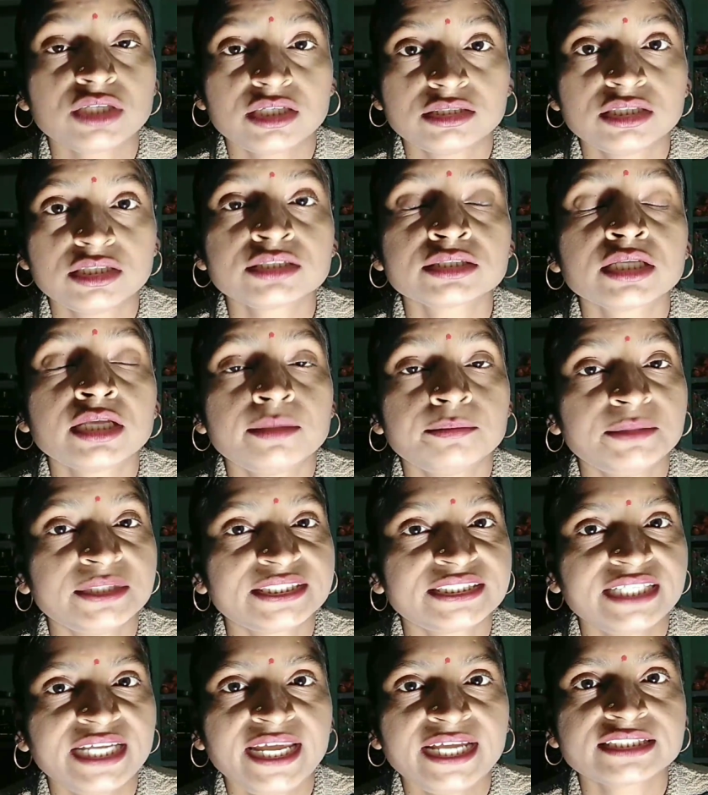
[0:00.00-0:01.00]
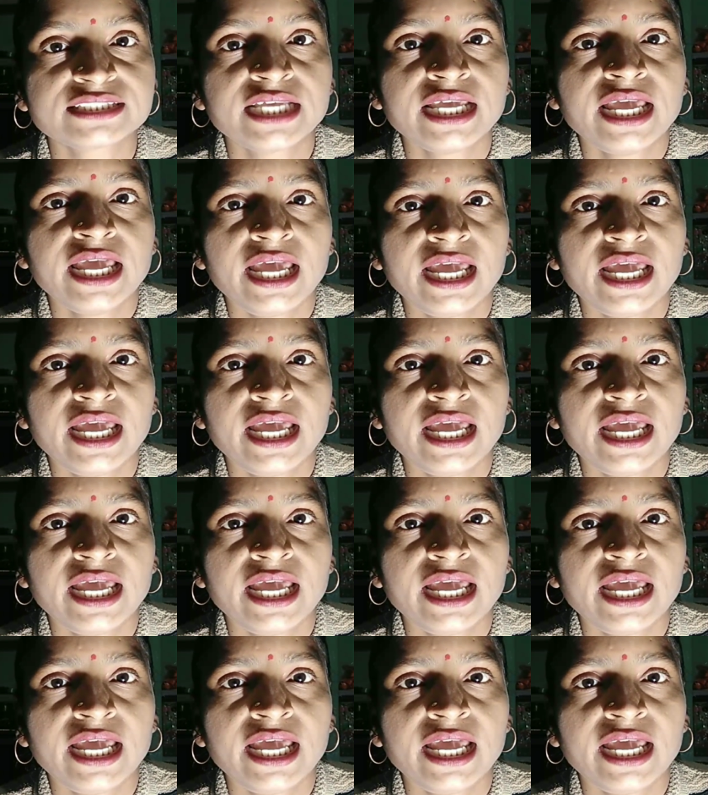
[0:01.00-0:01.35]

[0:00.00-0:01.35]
others' mistakes